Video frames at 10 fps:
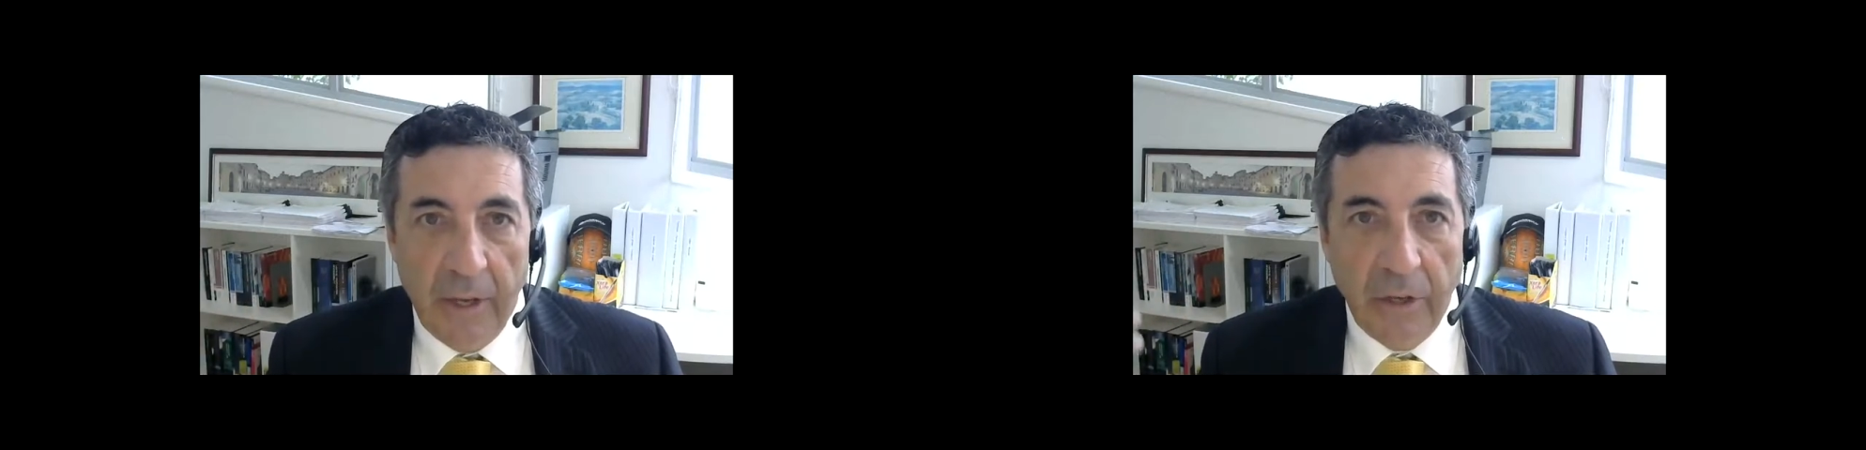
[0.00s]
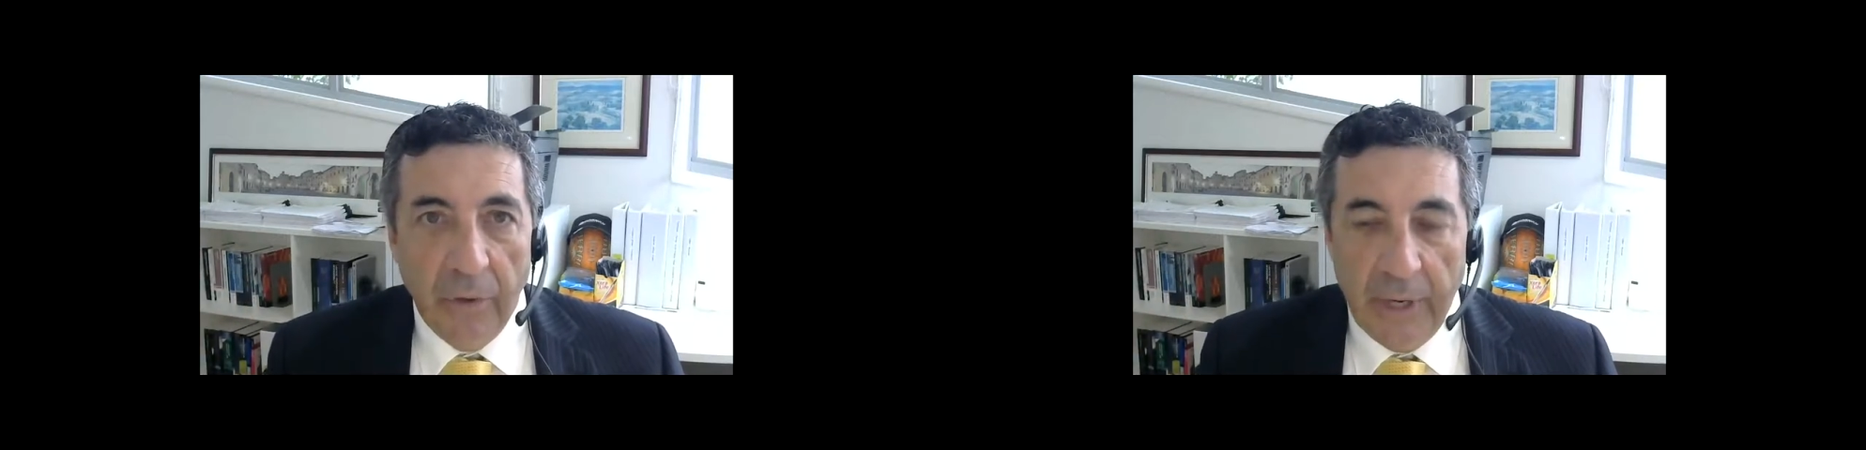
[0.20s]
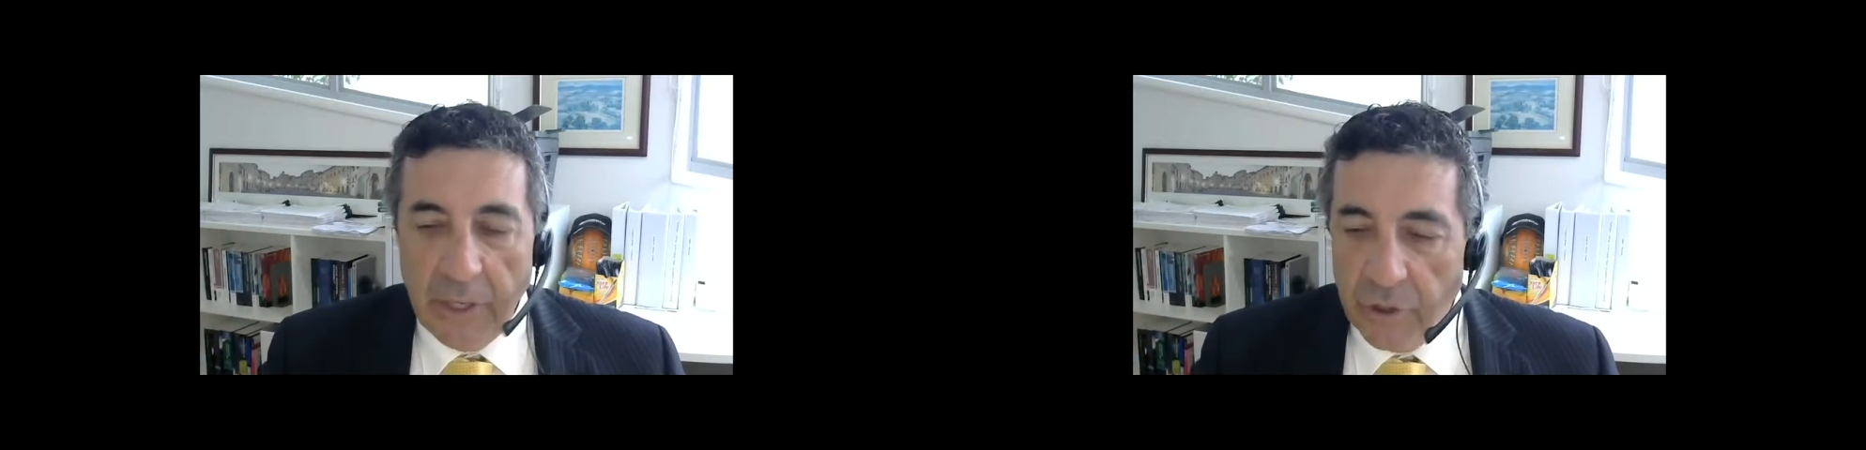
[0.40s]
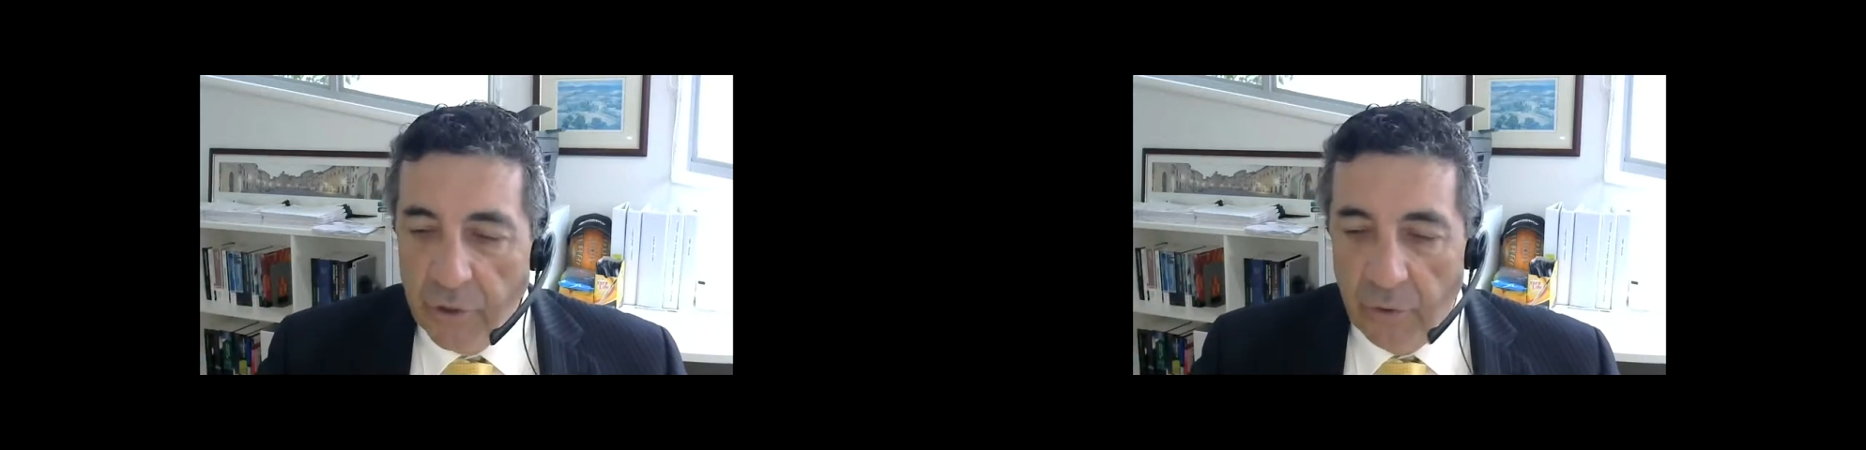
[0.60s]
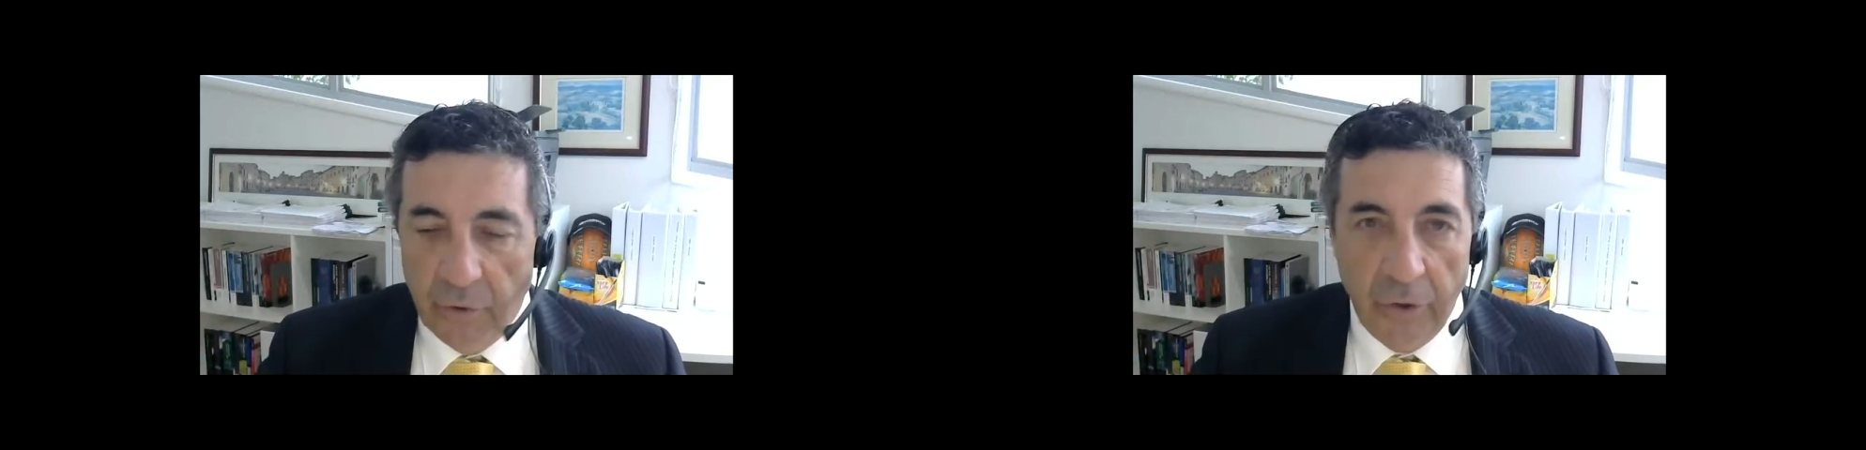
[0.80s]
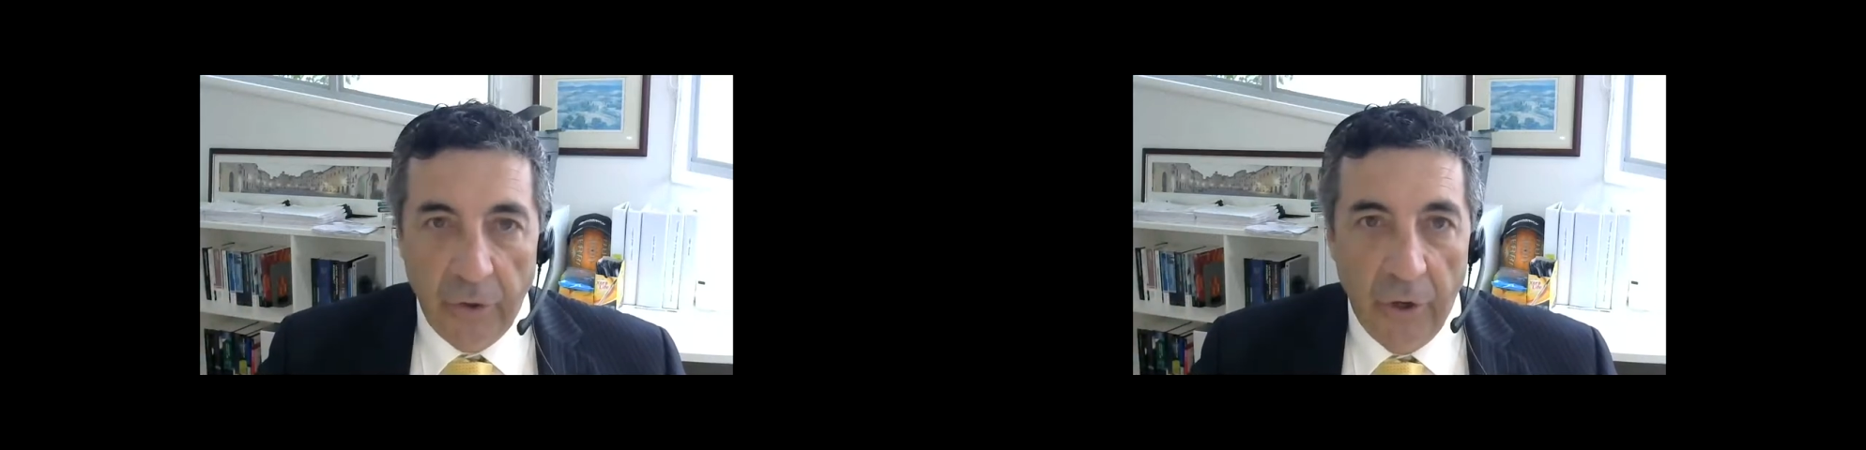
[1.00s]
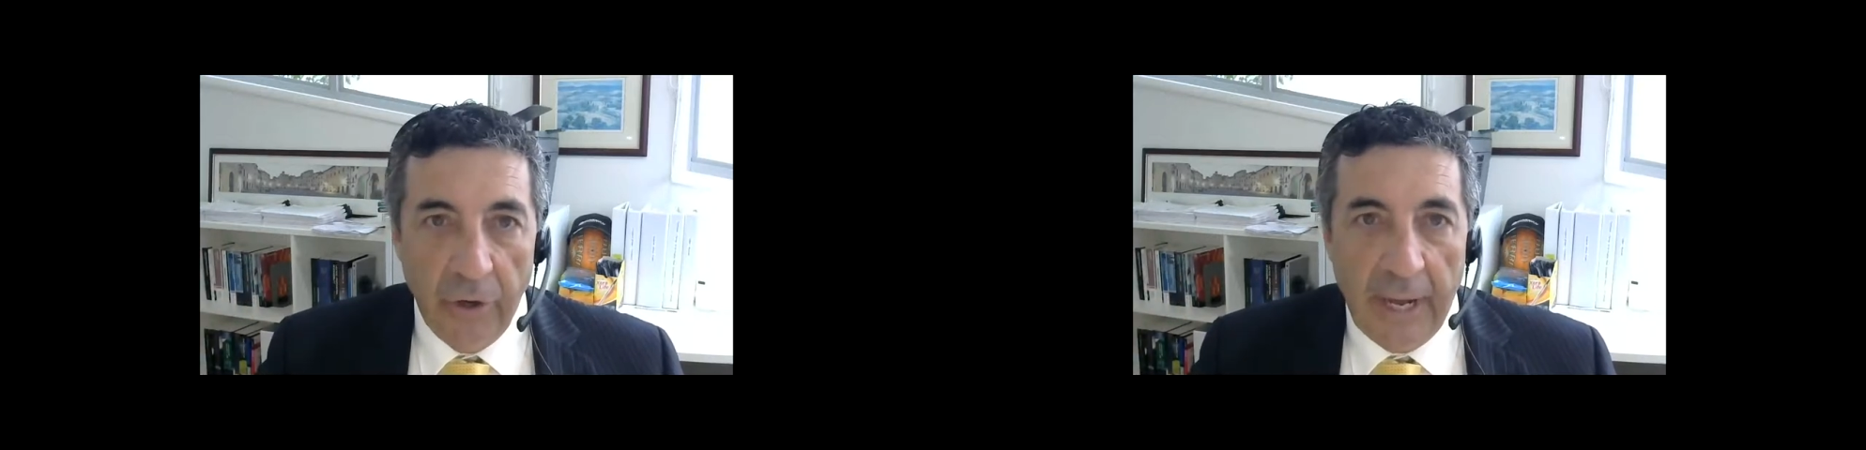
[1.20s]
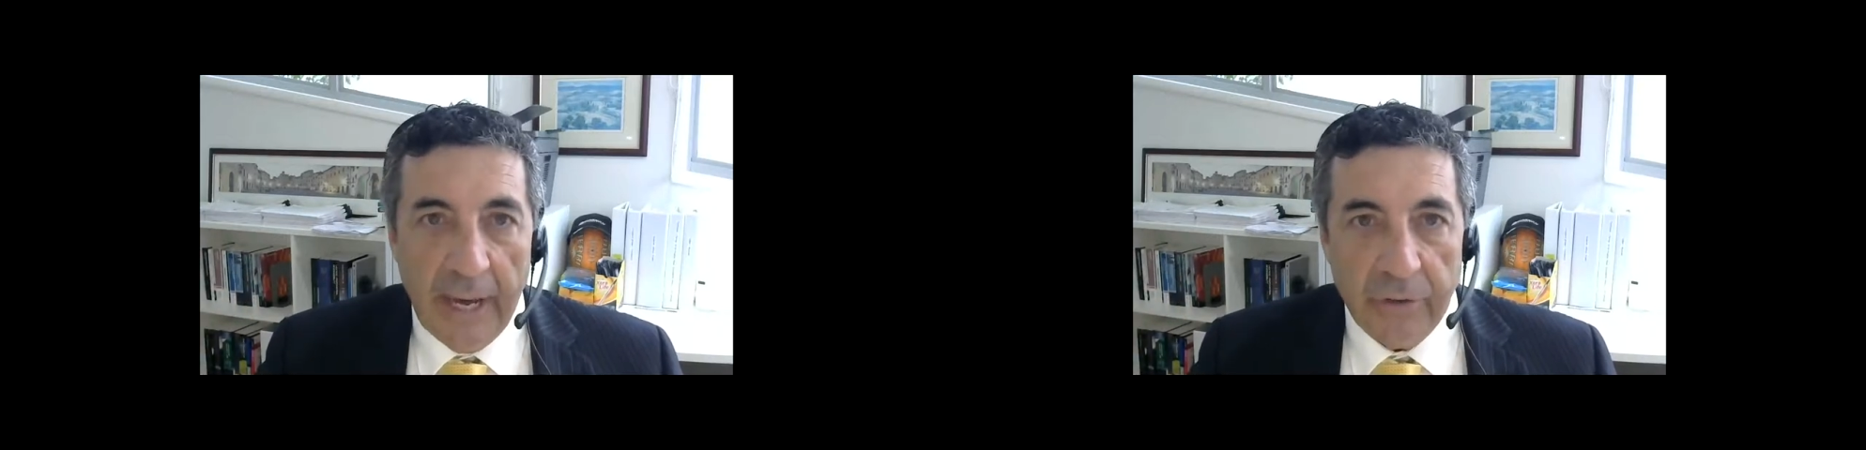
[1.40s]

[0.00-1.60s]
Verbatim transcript: You'll need to learn how